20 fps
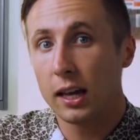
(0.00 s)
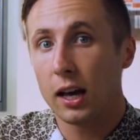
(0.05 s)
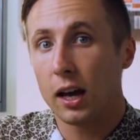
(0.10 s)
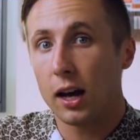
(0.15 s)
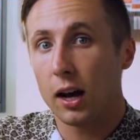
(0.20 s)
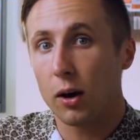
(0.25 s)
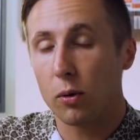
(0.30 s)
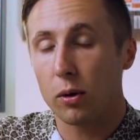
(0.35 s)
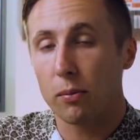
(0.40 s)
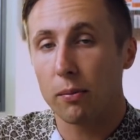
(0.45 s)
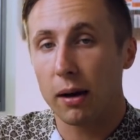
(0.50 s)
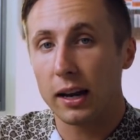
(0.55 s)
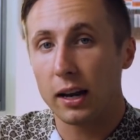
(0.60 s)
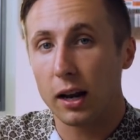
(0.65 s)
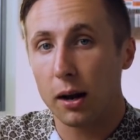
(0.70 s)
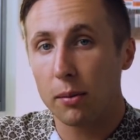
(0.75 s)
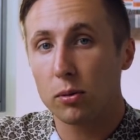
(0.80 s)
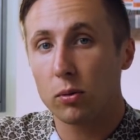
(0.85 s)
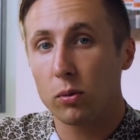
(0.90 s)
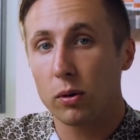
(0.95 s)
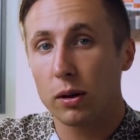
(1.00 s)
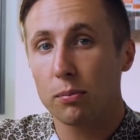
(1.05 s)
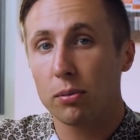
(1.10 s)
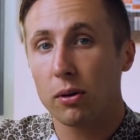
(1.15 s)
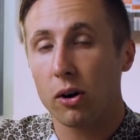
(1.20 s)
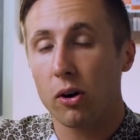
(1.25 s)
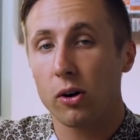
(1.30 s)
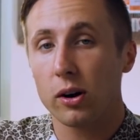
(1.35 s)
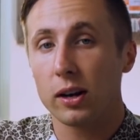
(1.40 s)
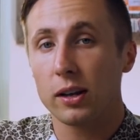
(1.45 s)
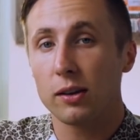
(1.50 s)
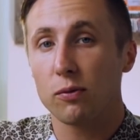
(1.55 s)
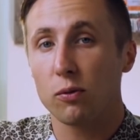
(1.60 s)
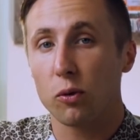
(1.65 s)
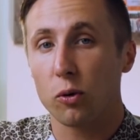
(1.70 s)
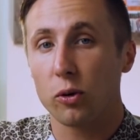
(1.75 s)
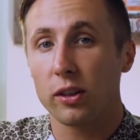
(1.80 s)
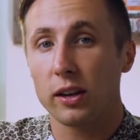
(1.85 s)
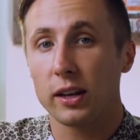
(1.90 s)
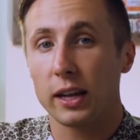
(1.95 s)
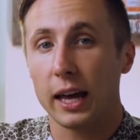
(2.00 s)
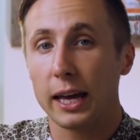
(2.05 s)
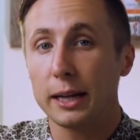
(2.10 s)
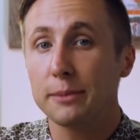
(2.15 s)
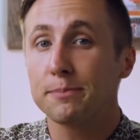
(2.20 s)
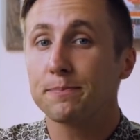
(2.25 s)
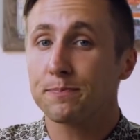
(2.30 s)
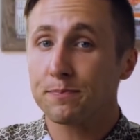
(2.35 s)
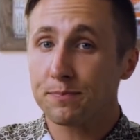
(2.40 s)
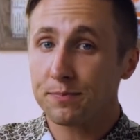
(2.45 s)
with my number 1 priority for the day.